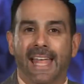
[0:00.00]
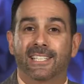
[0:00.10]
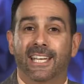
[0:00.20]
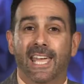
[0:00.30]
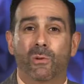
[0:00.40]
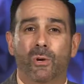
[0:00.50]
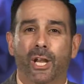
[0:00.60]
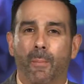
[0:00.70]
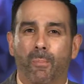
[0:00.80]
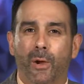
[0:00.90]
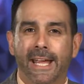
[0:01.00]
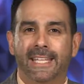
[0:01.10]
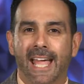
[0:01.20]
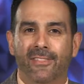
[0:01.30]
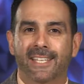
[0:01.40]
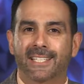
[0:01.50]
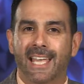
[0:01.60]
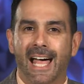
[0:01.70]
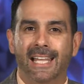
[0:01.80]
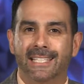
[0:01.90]
and together we're gonna break down this
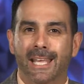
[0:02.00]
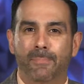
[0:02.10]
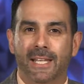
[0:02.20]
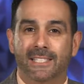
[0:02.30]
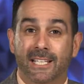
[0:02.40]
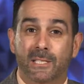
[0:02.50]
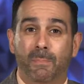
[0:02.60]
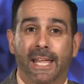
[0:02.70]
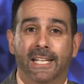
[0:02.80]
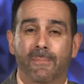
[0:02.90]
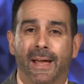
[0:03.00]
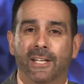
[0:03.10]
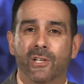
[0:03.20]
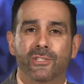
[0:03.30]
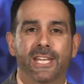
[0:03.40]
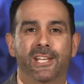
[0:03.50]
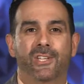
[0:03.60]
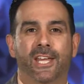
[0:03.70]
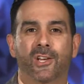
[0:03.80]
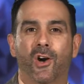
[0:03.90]
concept as explained in my new
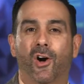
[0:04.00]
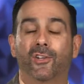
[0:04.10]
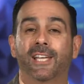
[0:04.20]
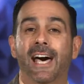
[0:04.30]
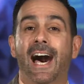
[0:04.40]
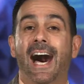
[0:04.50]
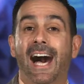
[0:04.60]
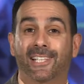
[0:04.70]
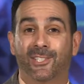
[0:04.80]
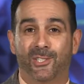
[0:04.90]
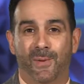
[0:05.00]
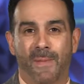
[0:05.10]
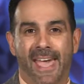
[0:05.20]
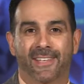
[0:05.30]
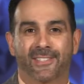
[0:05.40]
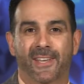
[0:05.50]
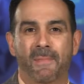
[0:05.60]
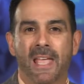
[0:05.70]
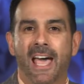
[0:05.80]
teaching called Oxygen Mask.